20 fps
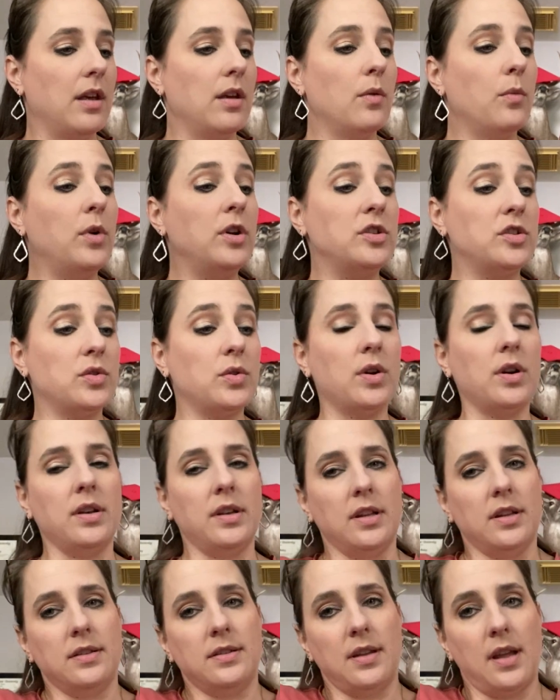We
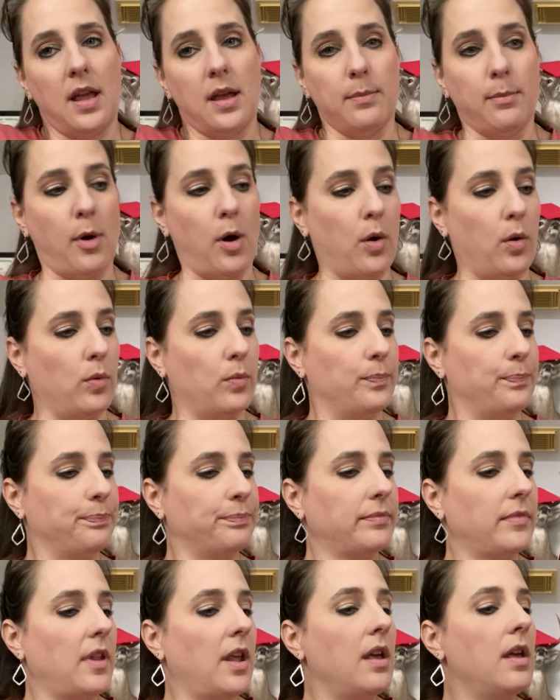shorten it to MO.
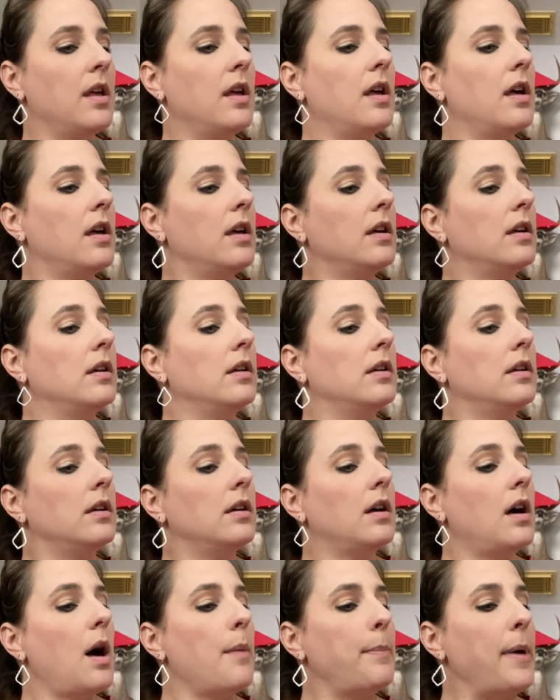
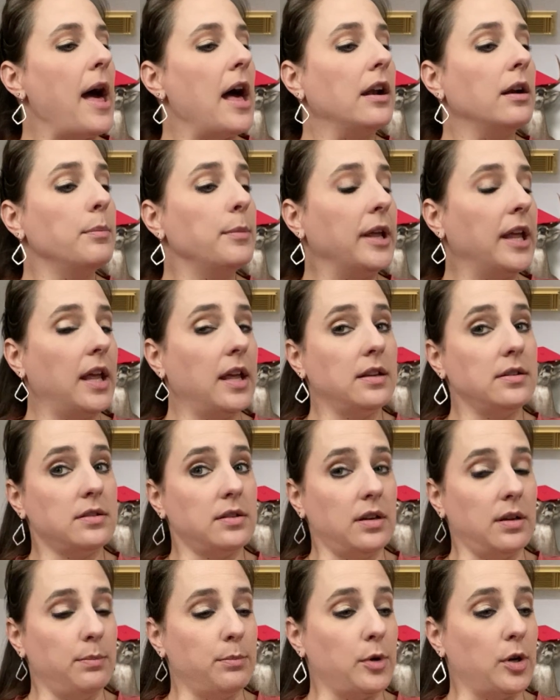A pattern began to
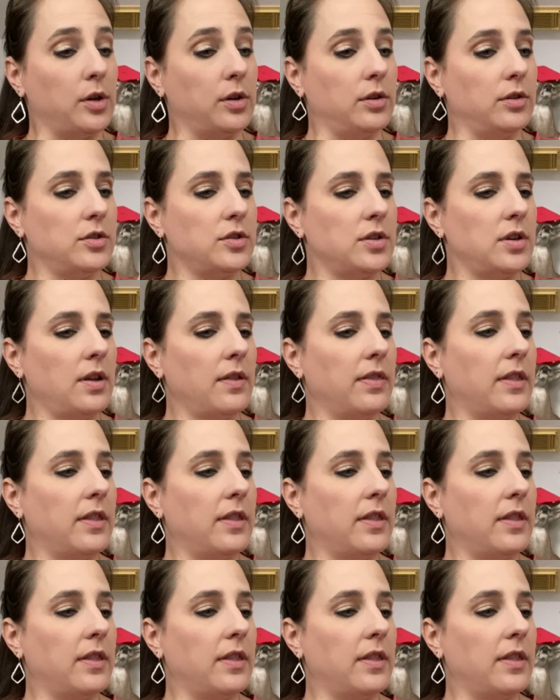emerge.